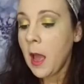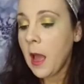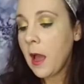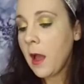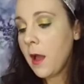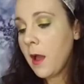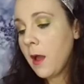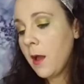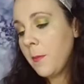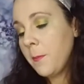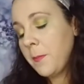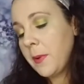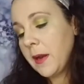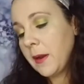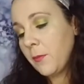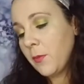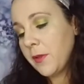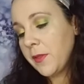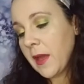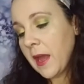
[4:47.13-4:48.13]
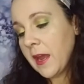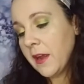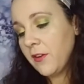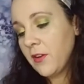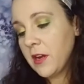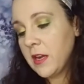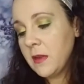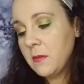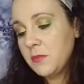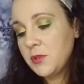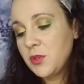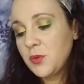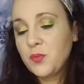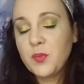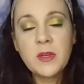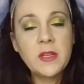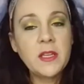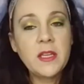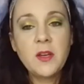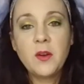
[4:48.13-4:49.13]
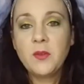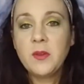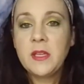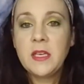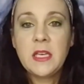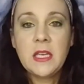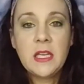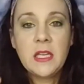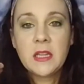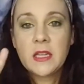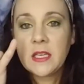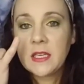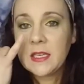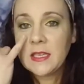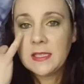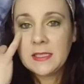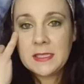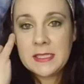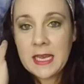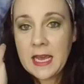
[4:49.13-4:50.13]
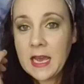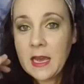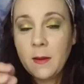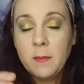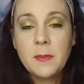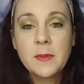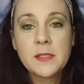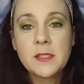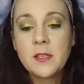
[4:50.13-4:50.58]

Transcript: Um, but with eye creams, you really only need like a dab.